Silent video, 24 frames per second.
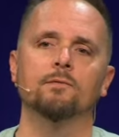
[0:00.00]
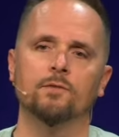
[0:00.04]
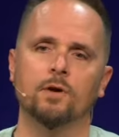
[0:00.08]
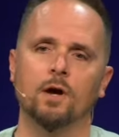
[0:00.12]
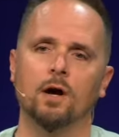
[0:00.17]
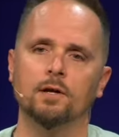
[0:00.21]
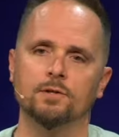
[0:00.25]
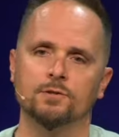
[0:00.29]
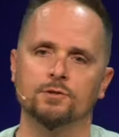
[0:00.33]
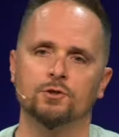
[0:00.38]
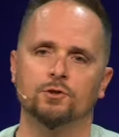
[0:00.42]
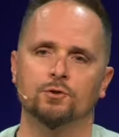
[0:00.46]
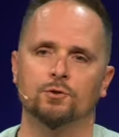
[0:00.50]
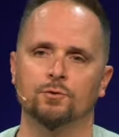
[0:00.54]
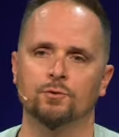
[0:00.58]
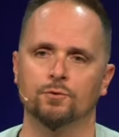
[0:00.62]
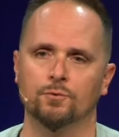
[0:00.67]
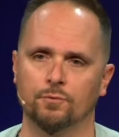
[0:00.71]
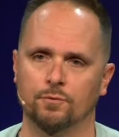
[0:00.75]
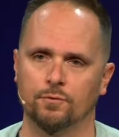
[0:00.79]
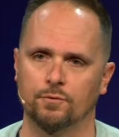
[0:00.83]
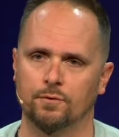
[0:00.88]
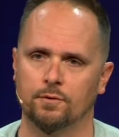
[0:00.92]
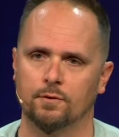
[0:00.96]
them of God's
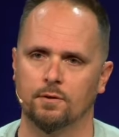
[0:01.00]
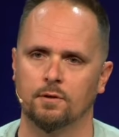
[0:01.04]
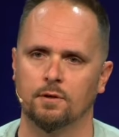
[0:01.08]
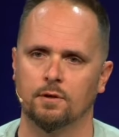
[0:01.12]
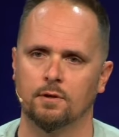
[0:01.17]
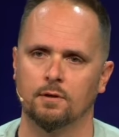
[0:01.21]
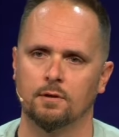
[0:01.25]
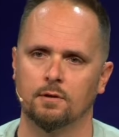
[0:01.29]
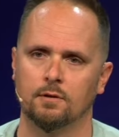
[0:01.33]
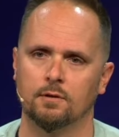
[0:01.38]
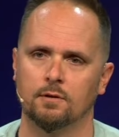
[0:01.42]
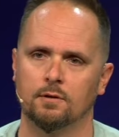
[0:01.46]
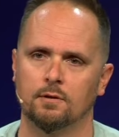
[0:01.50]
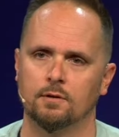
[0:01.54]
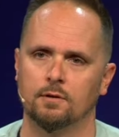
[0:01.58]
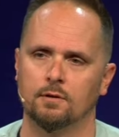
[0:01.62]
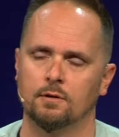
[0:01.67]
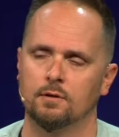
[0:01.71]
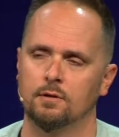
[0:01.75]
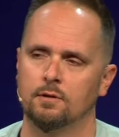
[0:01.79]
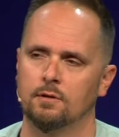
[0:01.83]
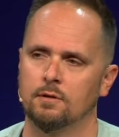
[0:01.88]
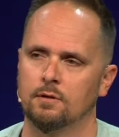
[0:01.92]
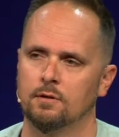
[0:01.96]
truth.
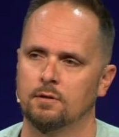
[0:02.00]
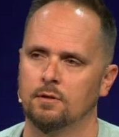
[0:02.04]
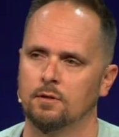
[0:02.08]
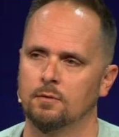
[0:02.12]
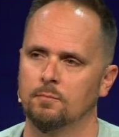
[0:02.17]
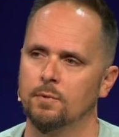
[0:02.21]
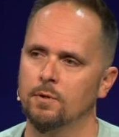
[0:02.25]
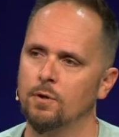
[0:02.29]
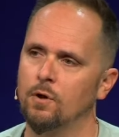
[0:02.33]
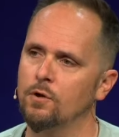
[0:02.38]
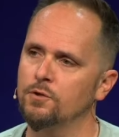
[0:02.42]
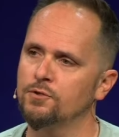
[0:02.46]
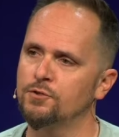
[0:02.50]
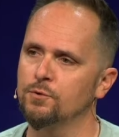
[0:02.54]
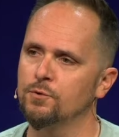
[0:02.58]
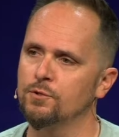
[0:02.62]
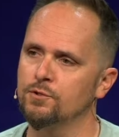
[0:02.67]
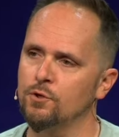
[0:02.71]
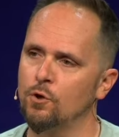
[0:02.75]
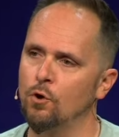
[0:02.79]
But also,